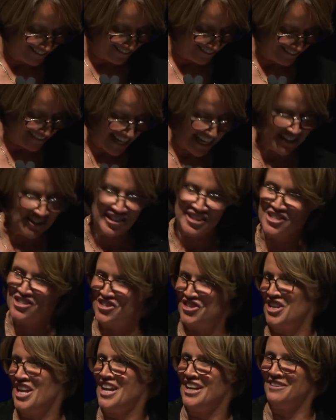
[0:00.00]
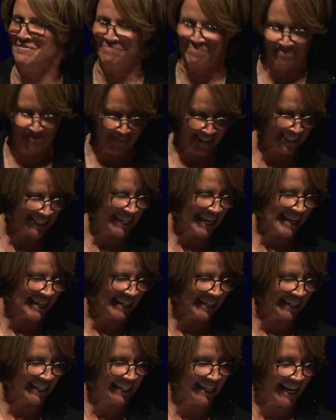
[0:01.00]
Nathan Chen, again
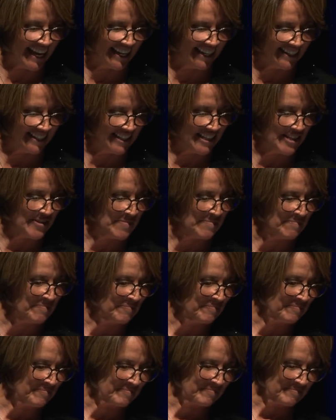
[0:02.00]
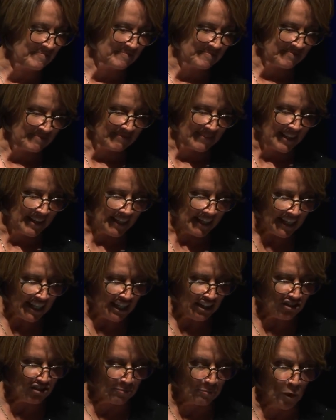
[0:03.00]
and again.
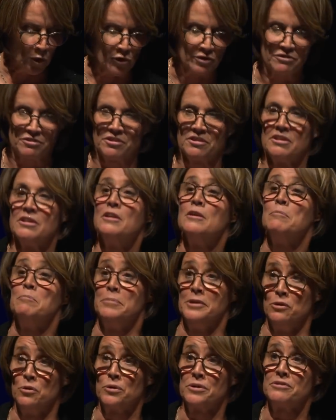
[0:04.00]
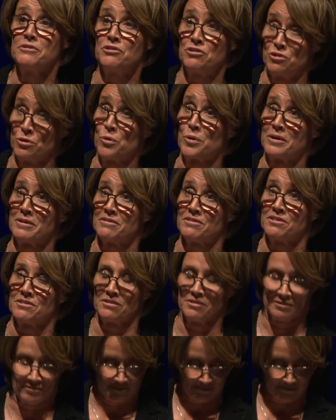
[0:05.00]
Esports, Bjorn Shorts.